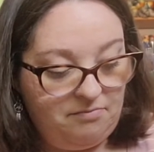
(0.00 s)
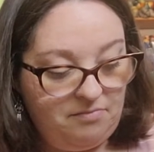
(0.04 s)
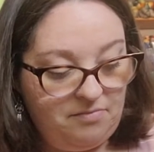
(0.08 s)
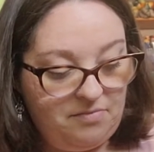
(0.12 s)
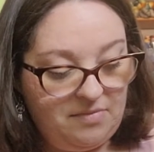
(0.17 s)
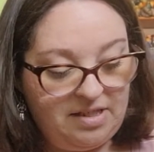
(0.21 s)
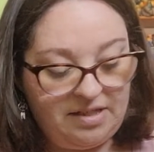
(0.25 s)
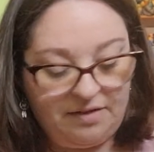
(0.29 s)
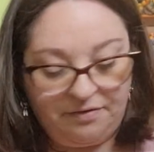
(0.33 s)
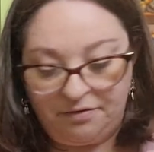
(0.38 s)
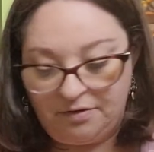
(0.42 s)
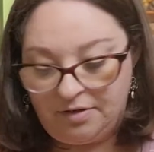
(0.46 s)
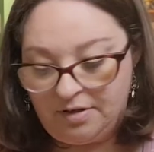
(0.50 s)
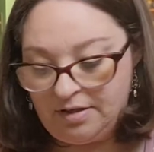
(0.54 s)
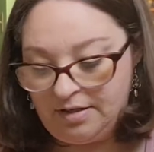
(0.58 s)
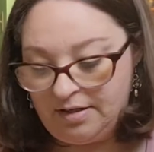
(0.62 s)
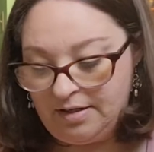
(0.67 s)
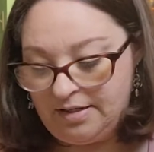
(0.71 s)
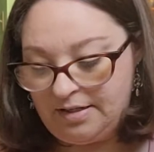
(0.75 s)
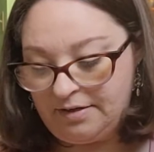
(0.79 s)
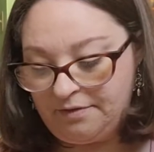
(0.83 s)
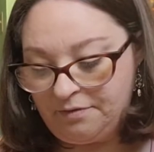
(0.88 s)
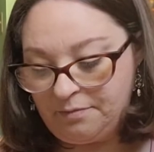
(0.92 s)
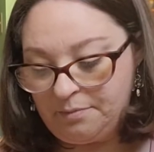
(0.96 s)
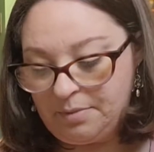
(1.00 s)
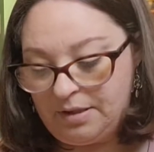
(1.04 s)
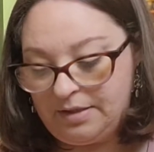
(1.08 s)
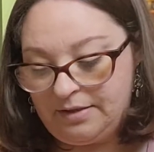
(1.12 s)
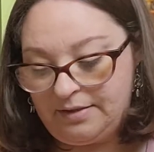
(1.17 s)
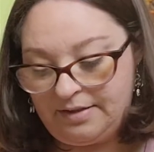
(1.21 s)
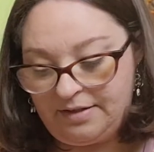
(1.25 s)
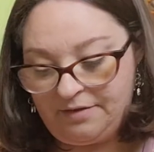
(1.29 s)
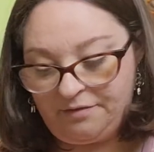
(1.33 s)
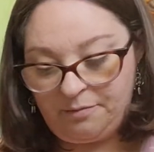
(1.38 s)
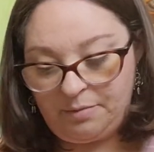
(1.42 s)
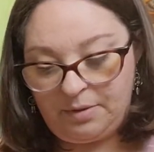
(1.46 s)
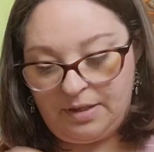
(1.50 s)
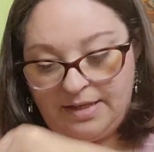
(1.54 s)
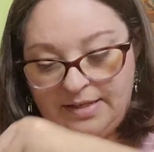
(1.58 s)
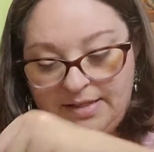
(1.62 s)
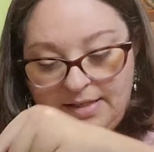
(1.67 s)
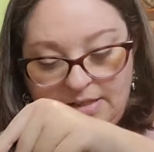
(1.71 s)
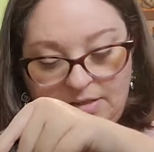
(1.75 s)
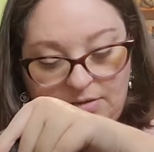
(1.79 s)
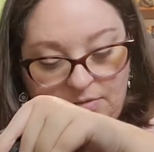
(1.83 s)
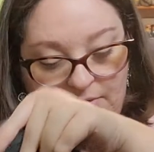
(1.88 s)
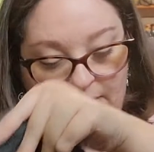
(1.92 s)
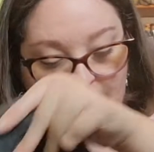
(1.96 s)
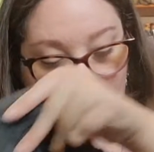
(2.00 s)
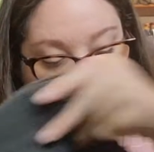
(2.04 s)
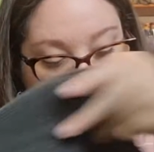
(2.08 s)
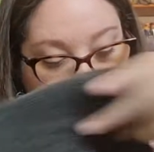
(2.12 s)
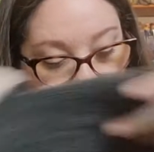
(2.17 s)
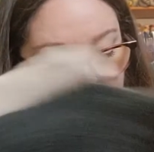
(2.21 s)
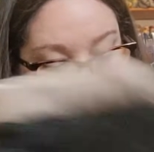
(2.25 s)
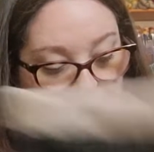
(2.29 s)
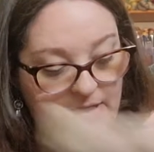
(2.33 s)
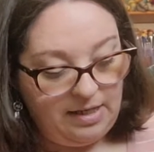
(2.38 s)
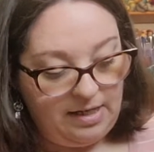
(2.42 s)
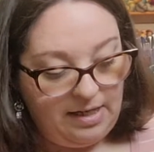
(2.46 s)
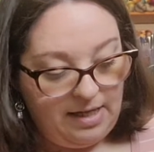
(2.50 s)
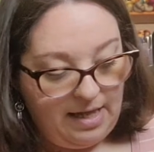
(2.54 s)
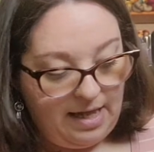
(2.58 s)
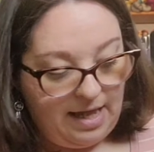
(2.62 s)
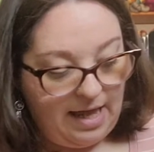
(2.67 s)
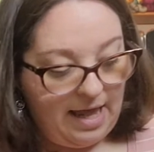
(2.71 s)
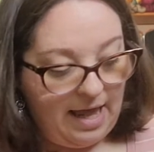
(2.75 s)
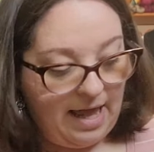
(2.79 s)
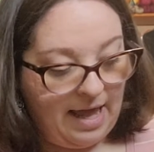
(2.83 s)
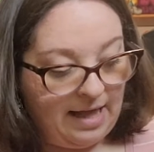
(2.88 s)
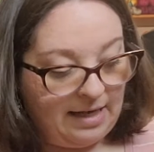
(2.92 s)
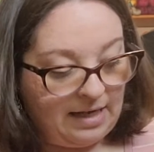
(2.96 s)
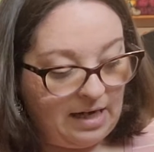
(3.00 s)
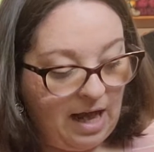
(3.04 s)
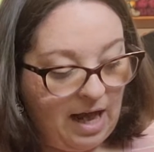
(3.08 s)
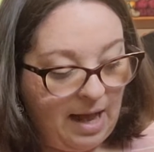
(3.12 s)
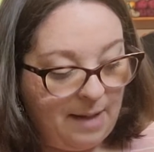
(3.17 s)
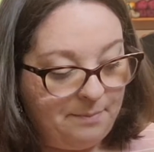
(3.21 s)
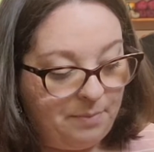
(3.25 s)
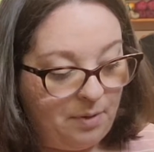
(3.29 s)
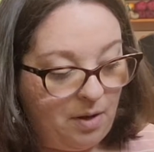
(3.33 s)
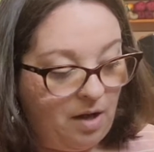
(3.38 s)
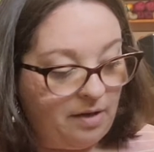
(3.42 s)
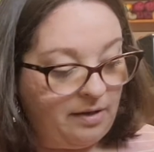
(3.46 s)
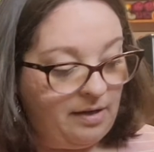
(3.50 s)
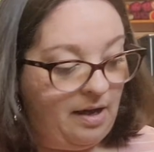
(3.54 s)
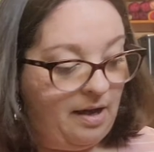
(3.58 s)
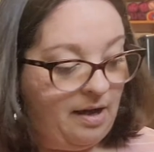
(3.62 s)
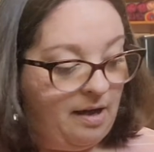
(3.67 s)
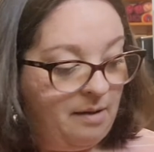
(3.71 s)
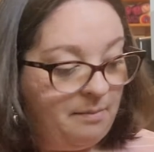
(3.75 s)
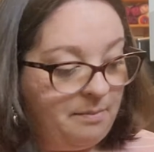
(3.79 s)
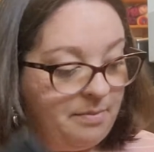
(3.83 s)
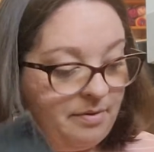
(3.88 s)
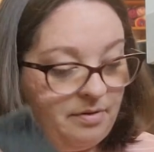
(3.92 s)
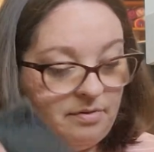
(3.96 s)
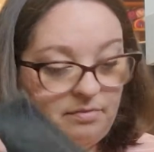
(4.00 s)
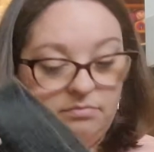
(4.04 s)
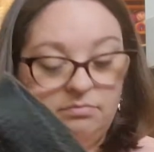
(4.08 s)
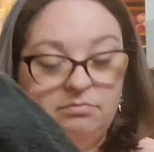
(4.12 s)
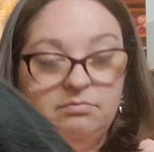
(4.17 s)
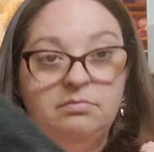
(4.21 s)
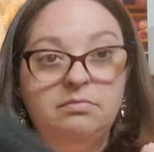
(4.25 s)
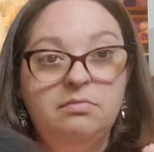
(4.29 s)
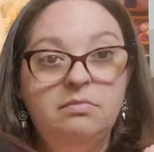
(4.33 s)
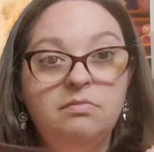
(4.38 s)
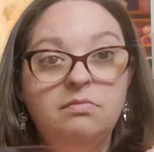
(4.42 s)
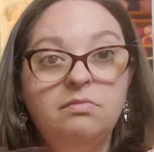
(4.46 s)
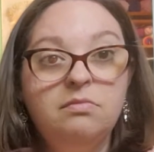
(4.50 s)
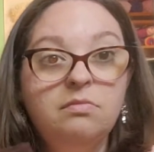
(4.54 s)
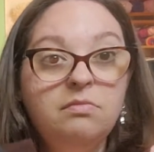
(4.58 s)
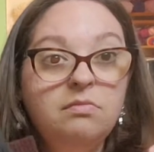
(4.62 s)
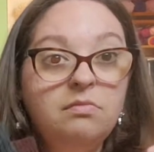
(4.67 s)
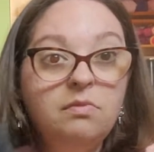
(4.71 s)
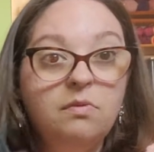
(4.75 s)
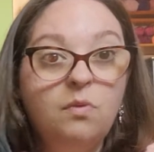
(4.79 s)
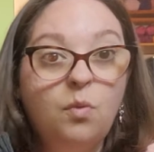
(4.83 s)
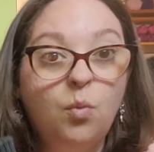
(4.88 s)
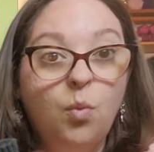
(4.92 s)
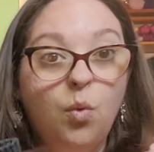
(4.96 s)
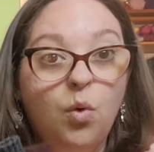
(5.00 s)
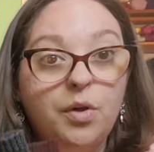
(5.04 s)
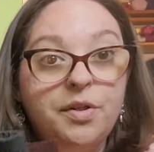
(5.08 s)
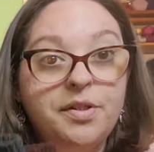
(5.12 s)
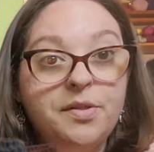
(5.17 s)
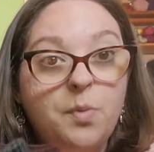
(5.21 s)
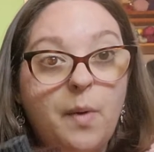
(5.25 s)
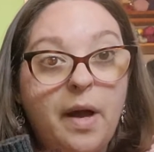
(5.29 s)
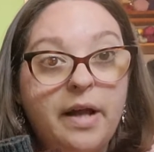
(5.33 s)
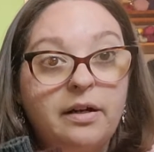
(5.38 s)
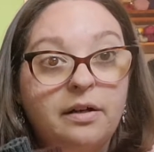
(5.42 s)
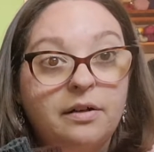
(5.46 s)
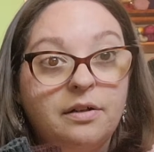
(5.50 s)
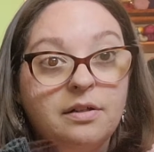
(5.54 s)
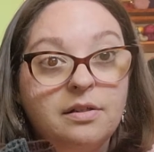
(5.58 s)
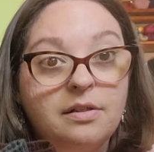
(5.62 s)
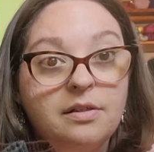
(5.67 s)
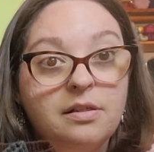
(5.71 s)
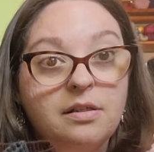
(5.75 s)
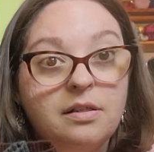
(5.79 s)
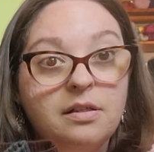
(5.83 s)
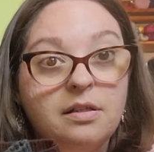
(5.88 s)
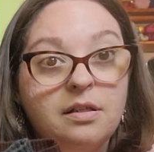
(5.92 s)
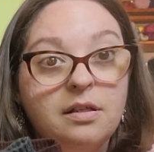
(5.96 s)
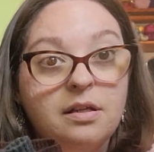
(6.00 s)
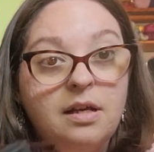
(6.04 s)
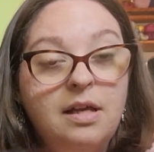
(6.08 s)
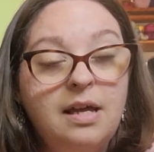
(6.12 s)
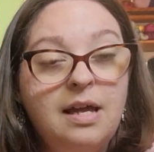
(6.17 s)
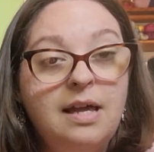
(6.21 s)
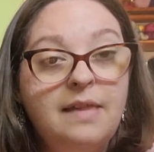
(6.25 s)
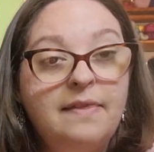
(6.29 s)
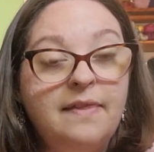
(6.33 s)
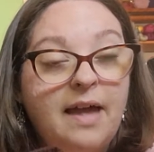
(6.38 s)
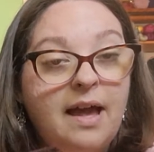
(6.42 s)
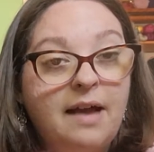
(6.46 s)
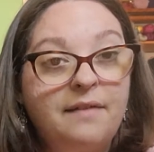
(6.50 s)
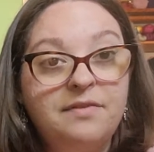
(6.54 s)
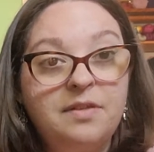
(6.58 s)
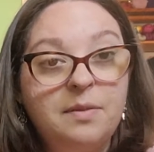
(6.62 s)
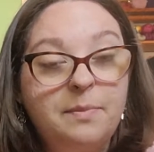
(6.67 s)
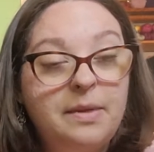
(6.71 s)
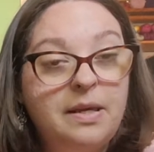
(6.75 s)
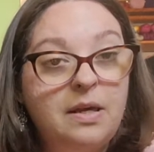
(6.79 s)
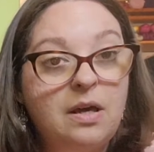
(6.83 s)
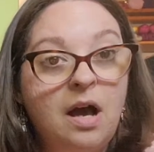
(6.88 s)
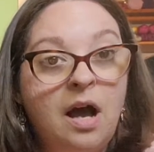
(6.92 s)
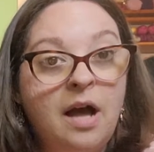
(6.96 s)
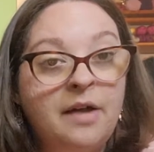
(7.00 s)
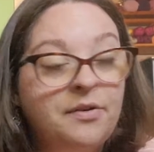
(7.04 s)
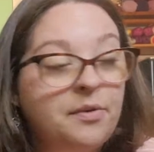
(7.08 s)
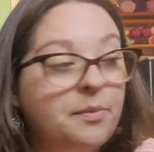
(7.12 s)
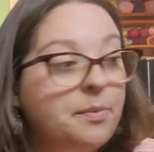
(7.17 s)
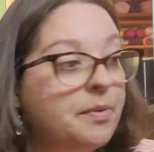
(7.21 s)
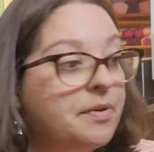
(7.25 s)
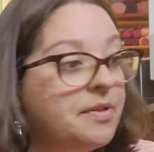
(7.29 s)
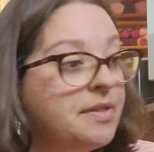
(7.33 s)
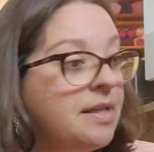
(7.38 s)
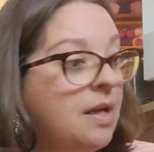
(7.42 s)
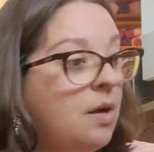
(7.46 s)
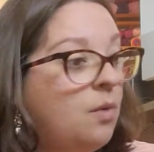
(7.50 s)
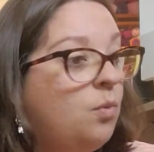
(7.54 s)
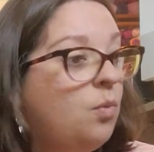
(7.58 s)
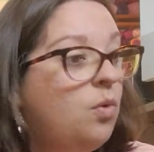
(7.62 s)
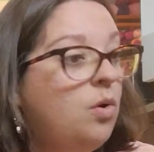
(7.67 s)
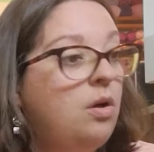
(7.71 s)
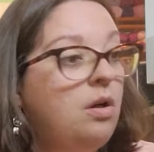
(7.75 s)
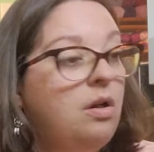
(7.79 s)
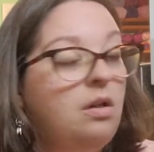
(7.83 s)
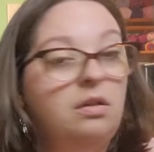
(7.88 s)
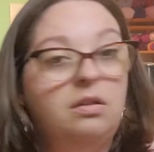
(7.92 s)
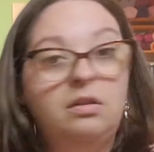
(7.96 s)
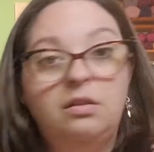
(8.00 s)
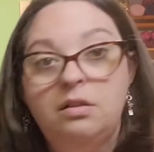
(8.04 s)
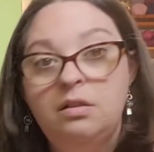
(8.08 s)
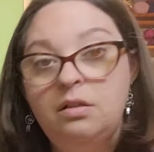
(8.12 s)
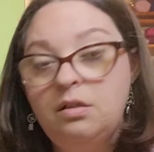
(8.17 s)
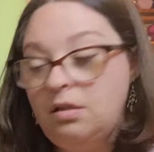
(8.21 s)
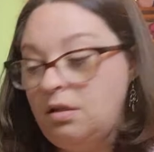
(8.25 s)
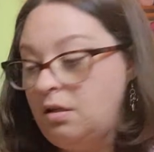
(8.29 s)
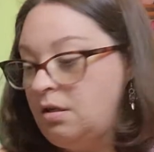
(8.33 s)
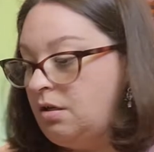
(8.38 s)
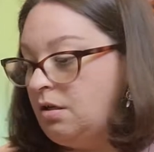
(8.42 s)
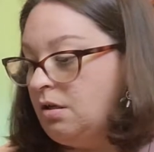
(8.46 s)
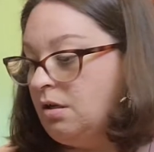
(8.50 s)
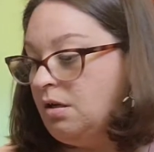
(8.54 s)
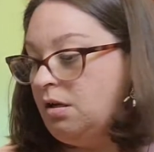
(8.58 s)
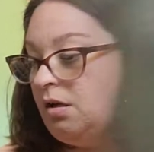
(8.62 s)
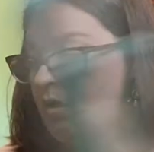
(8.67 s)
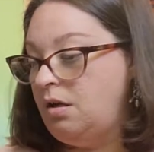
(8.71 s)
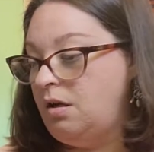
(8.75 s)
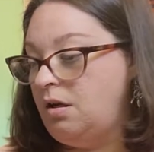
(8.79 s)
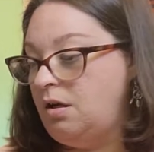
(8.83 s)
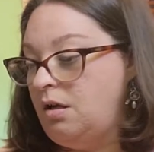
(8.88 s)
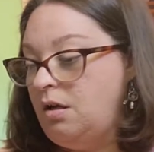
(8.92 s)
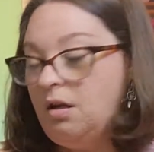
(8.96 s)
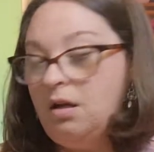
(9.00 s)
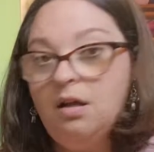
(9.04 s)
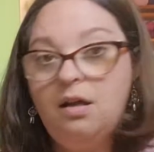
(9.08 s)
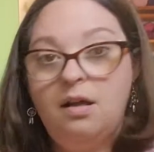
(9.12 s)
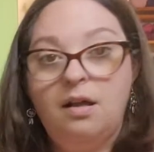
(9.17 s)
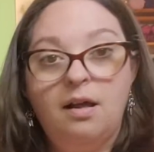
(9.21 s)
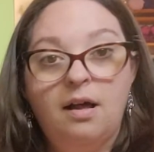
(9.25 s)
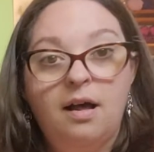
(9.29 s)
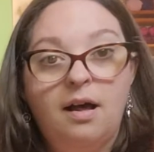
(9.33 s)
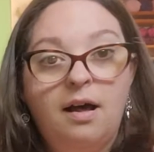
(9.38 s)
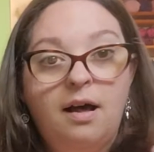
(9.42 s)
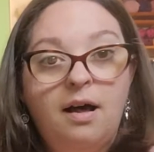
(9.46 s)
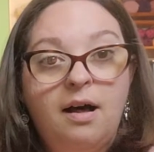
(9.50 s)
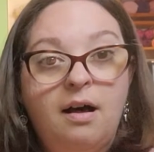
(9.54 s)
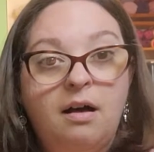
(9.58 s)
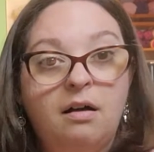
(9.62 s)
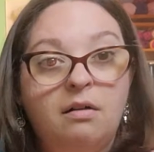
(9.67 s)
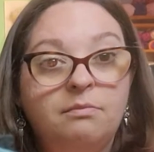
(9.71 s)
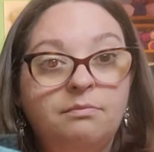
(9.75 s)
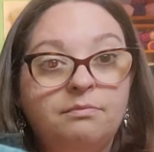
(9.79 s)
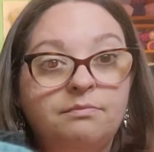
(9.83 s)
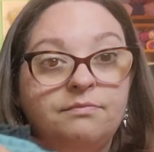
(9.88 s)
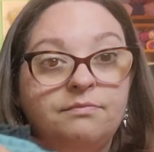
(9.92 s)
different places around, and I bought up wool sweaters. They have to be 100% wool, or